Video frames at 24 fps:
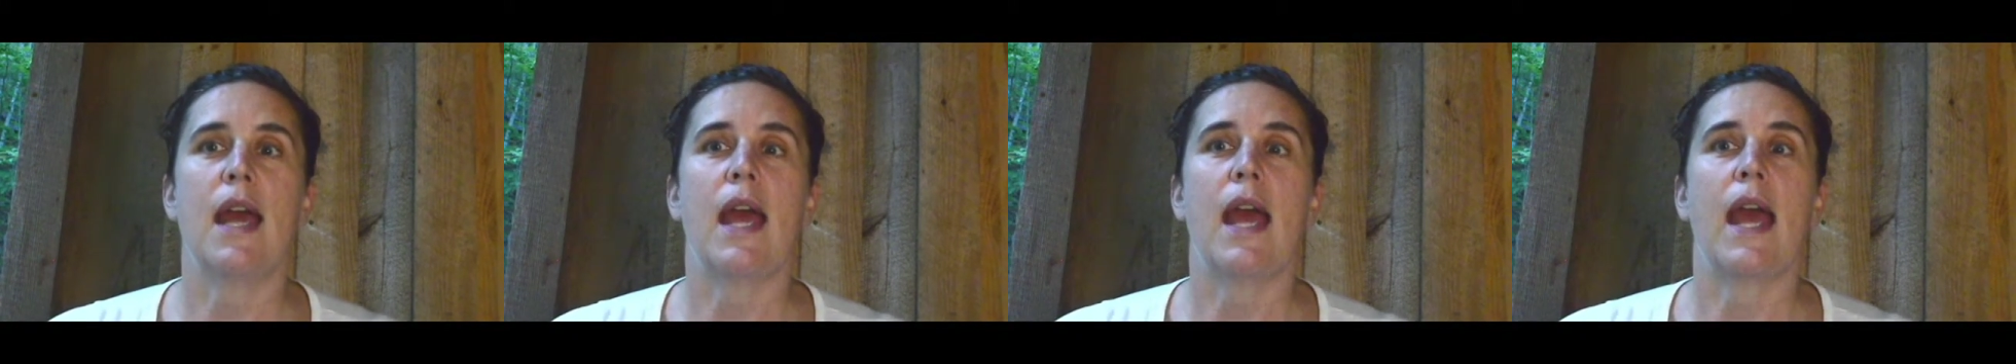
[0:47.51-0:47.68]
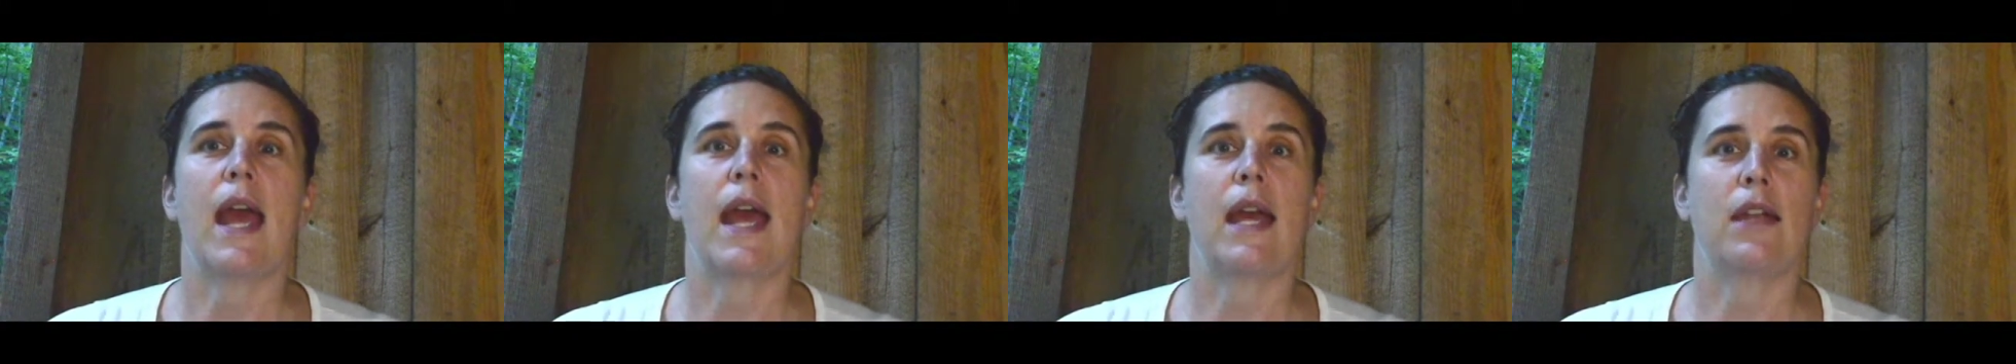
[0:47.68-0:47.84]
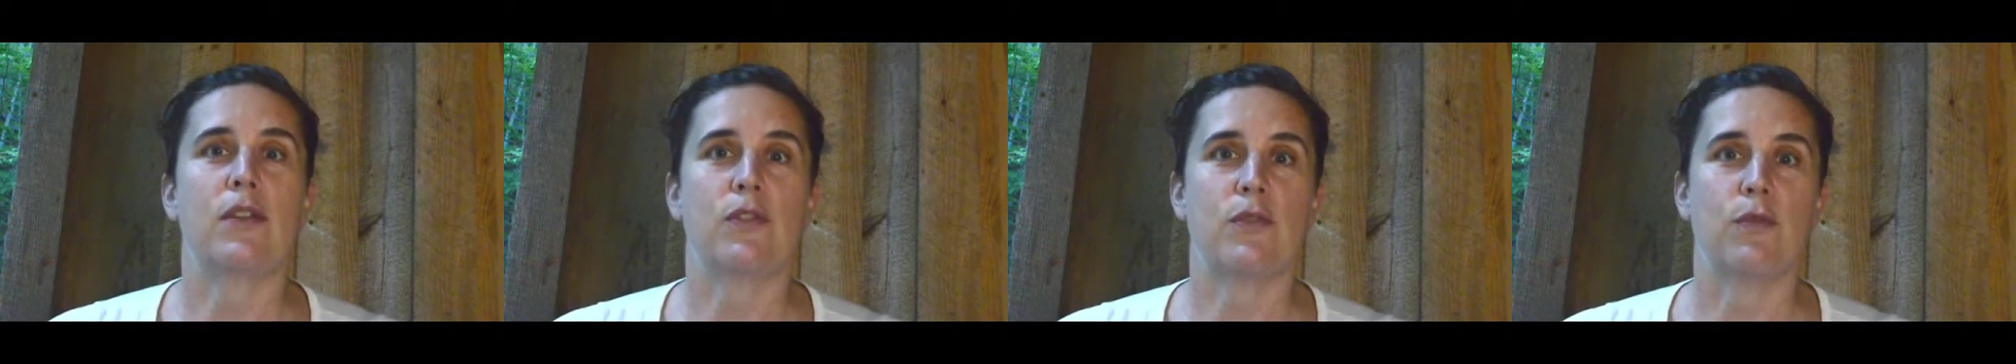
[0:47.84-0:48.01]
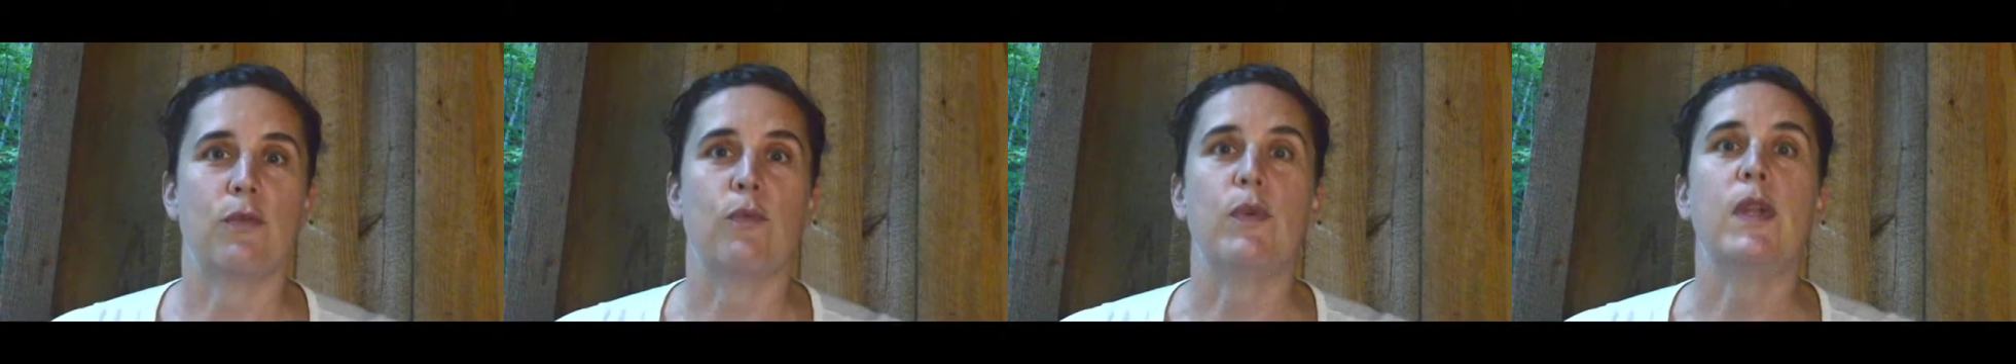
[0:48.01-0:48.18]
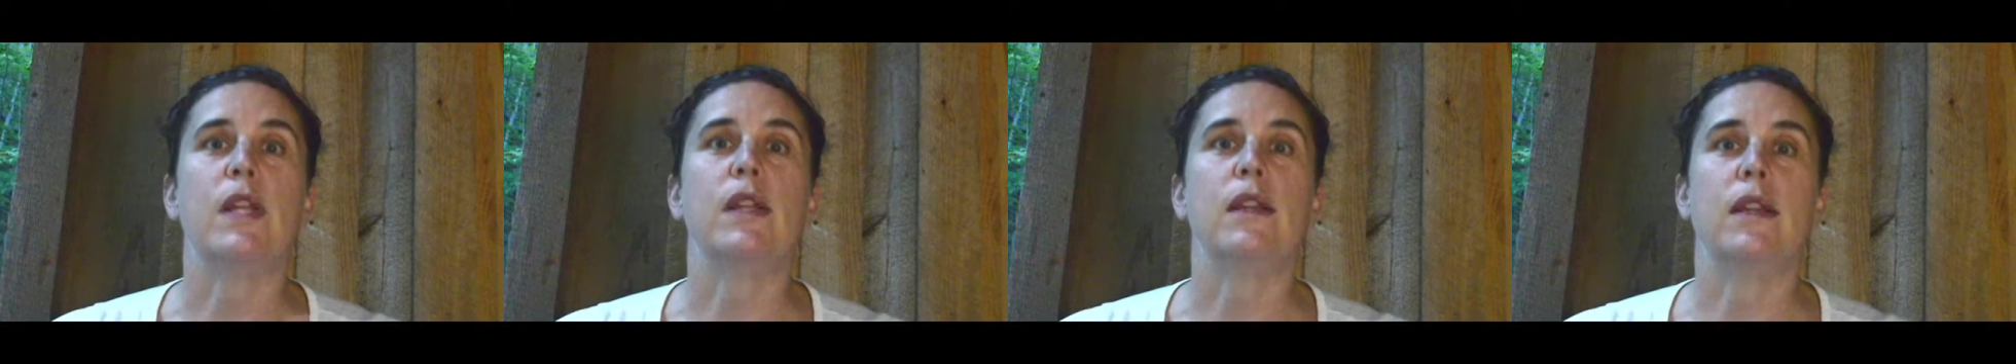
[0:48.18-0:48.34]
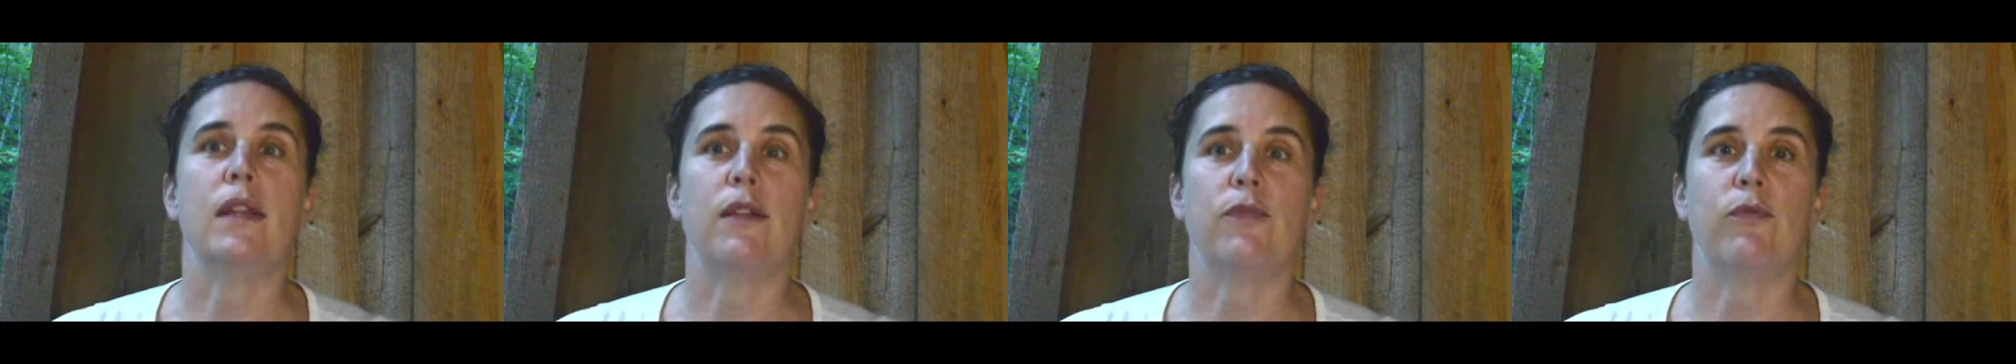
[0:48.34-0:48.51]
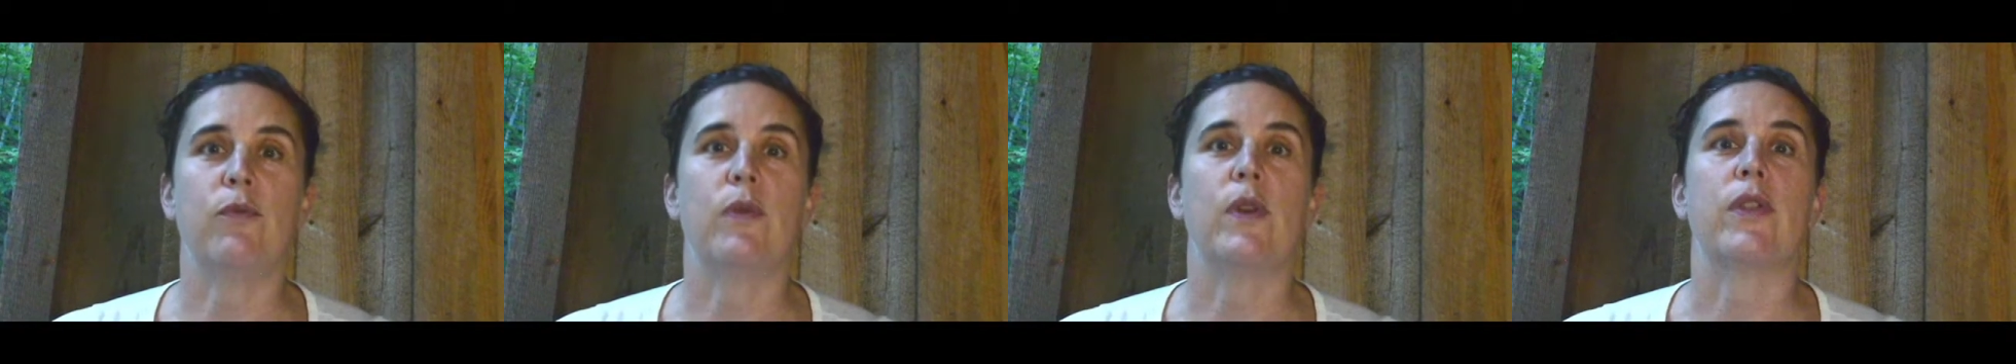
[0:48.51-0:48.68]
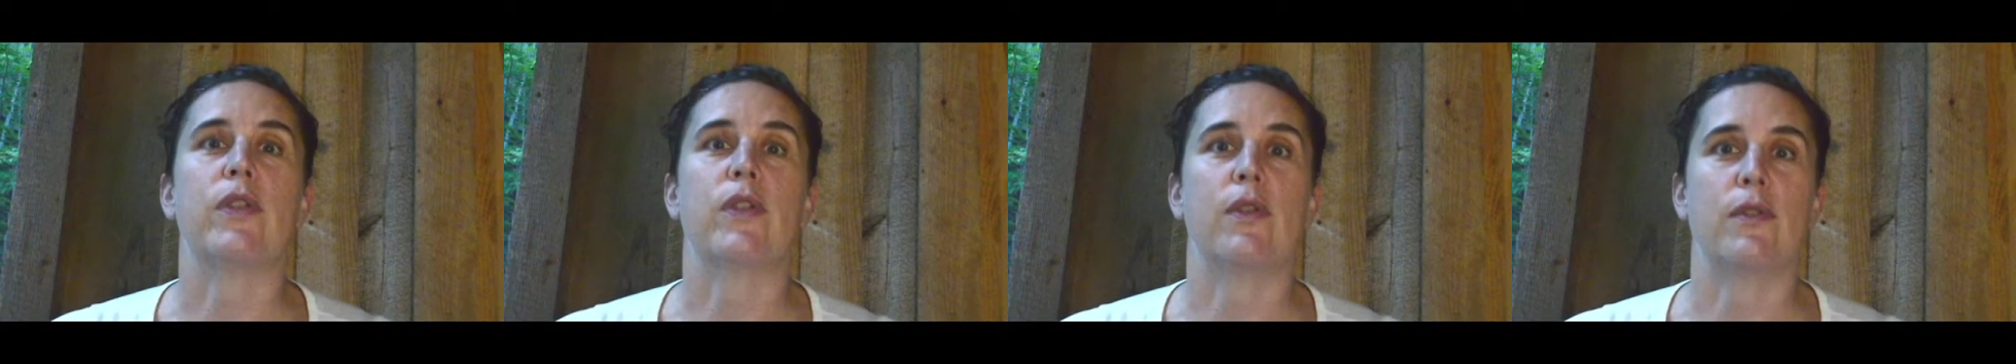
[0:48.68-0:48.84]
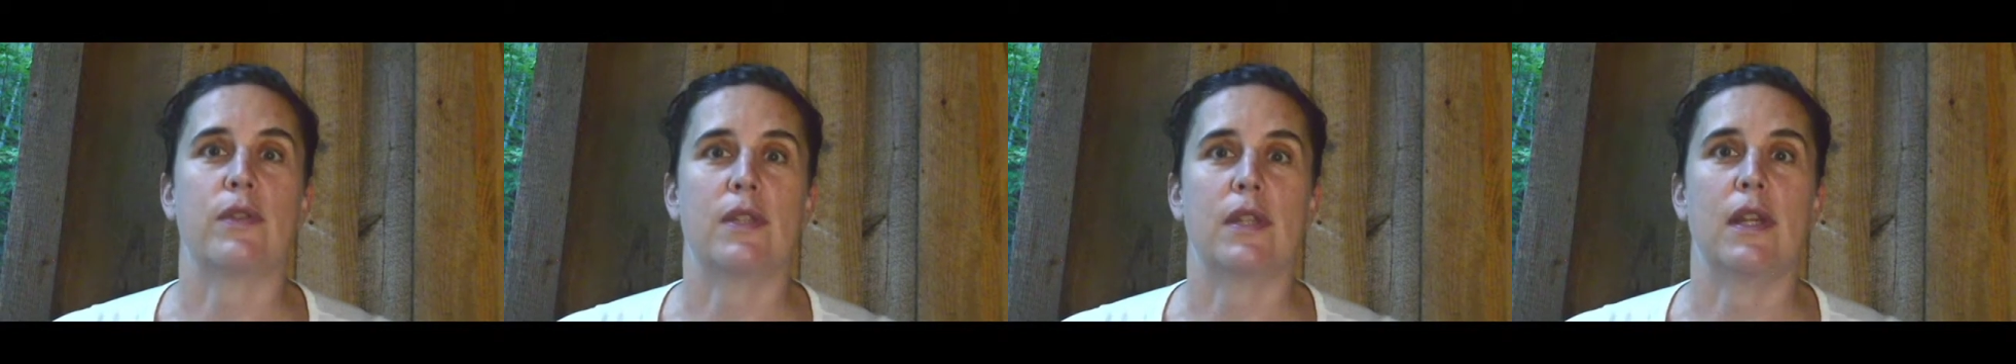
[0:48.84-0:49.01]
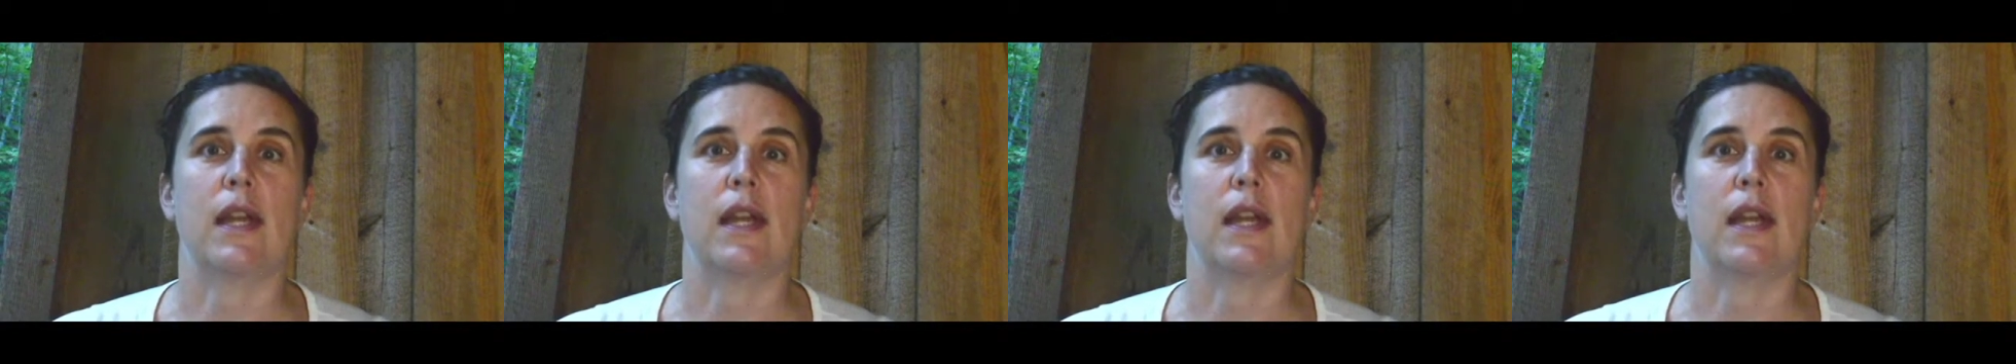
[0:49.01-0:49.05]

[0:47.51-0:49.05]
and we live with those